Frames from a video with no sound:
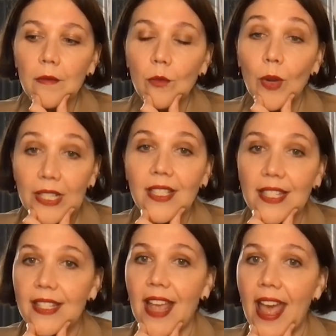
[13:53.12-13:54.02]
was
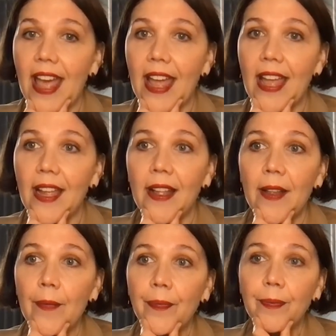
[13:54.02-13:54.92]
to say,
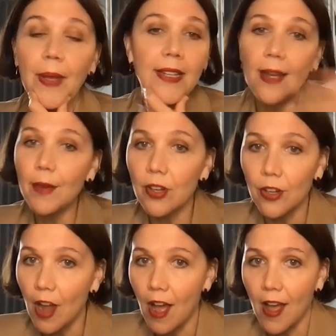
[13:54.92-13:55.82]
pandemic
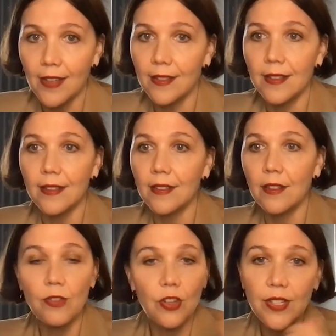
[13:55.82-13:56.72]
or not,
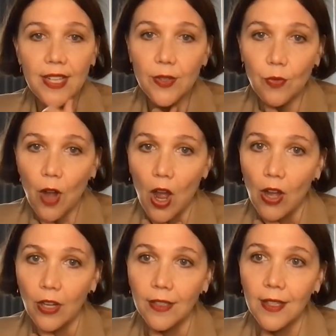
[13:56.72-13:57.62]
New Jersey is
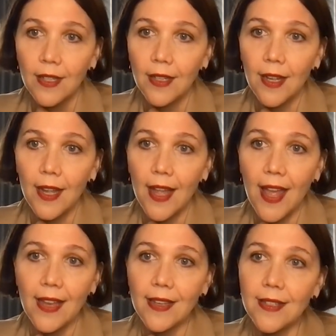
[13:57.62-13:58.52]
wrong.
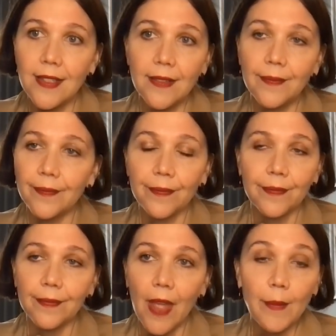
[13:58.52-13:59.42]
And
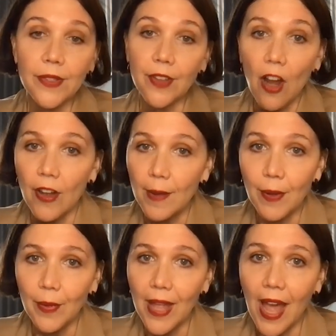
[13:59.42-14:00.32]
I'm sorry,
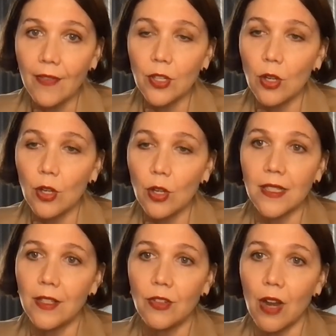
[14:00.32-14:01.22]
but we have to go back
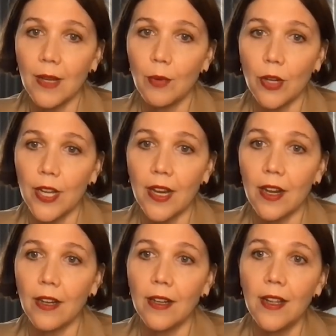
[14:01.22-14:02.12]
to the drawing board
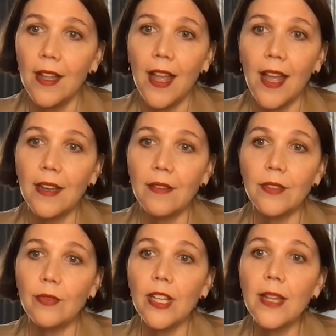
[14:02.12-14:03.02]
here. And it
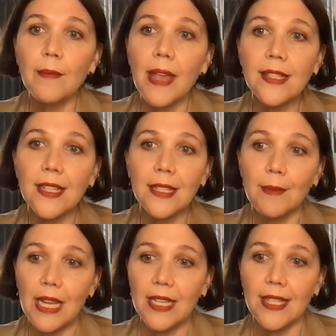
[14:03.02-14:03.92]
was really amazing to
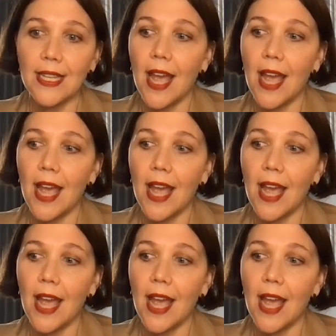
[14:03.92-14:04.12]
me to see